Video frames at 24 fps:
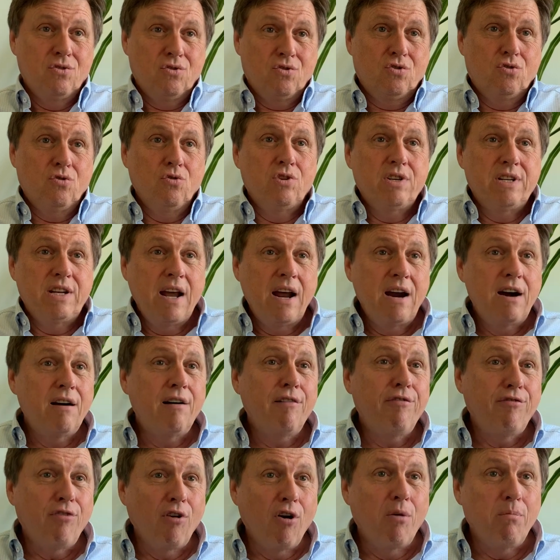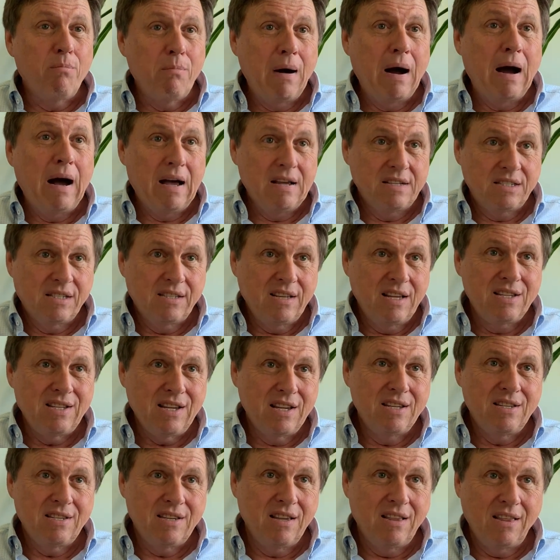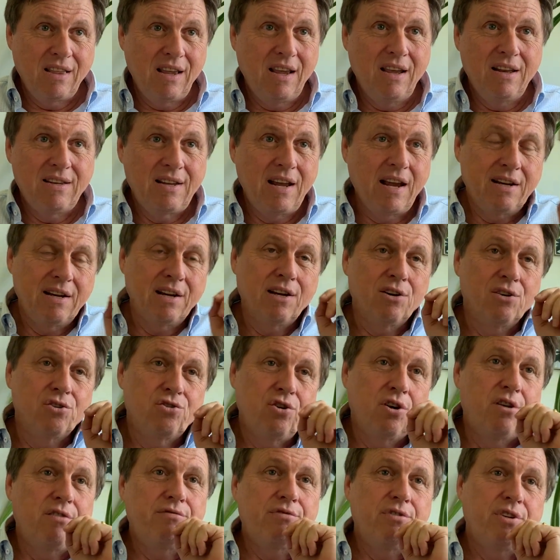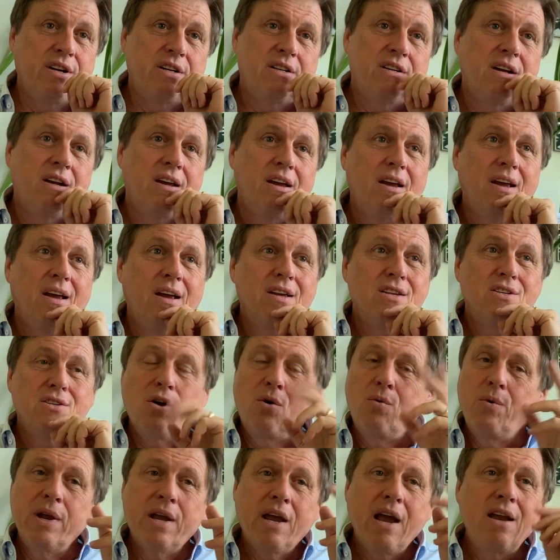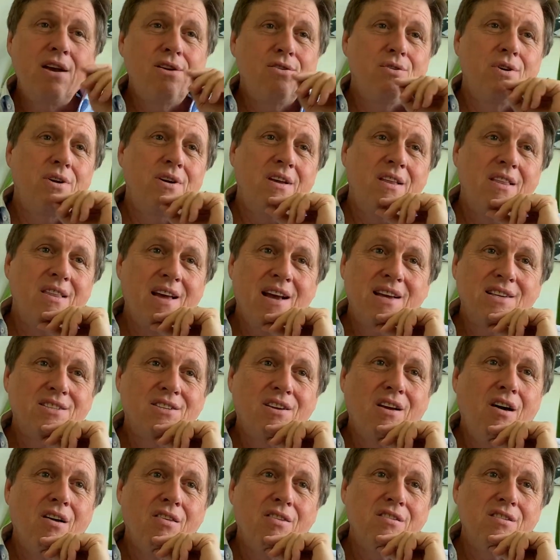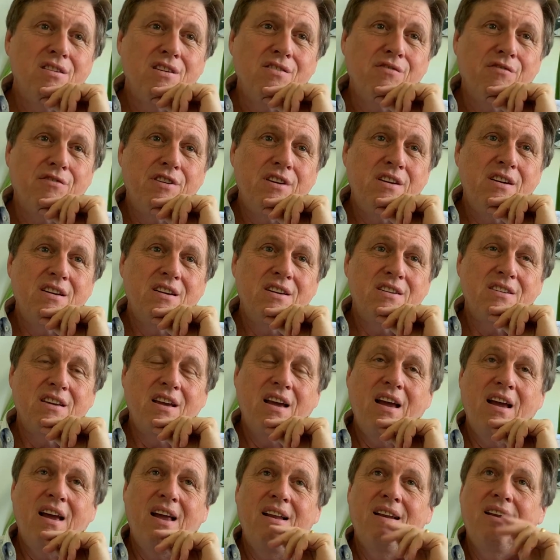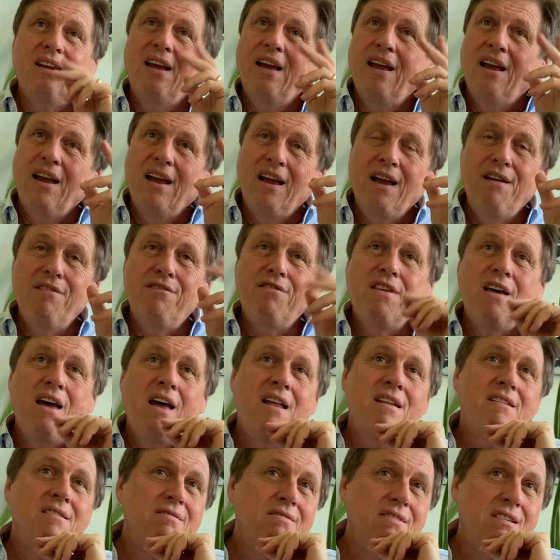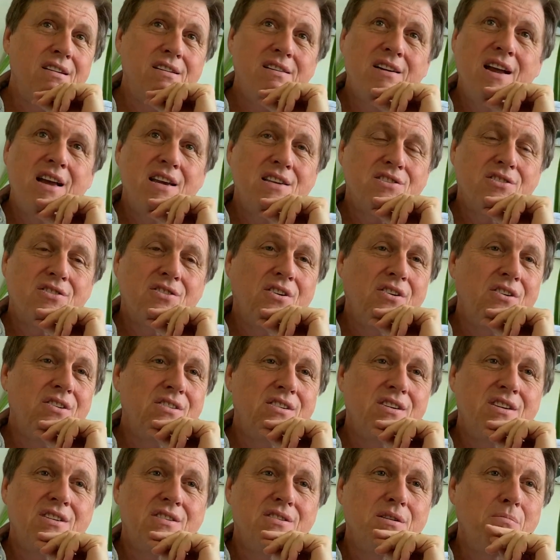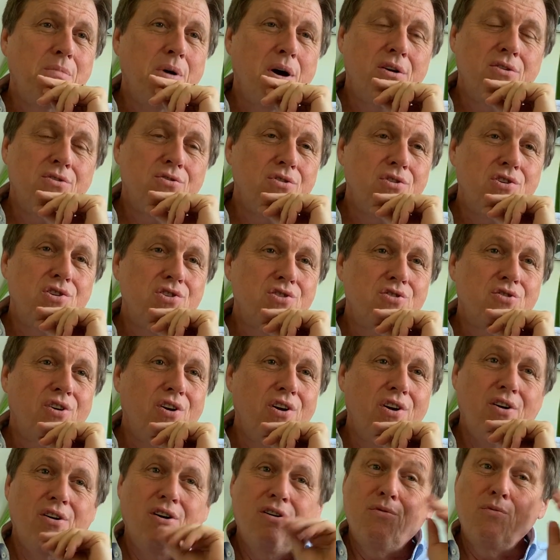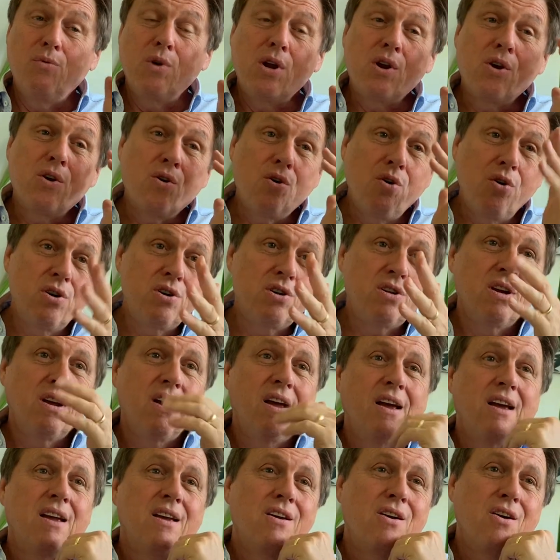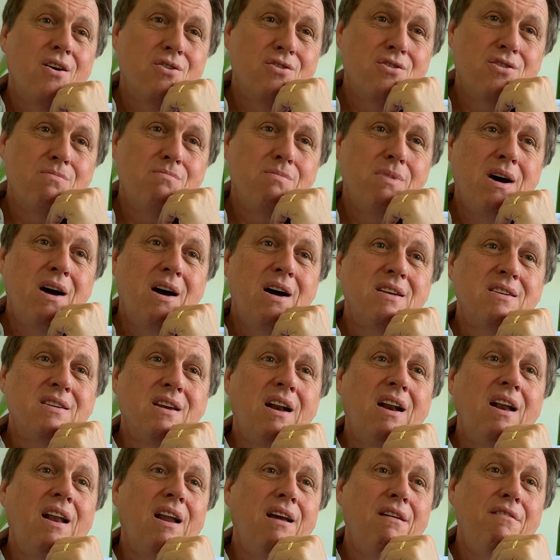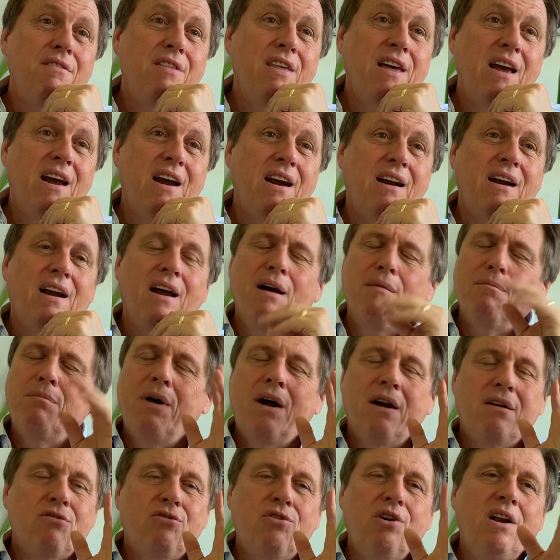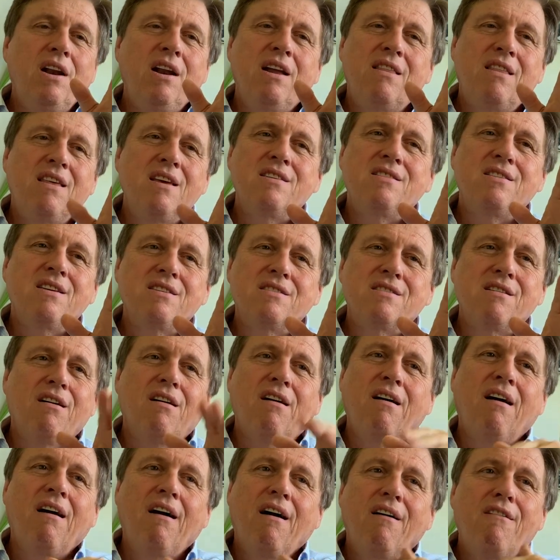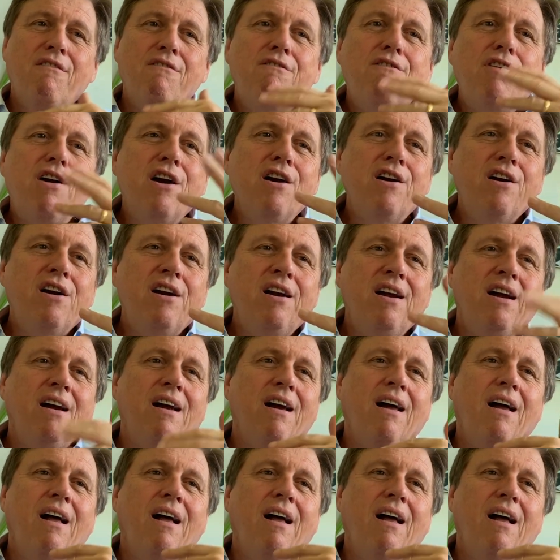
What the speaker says: to terraform Mars. This is the technical term for it. So we can do it in the next thousands of years, and if then an asteroid is about to destroy Earth, we could go to Mars and live there. But really, this is a very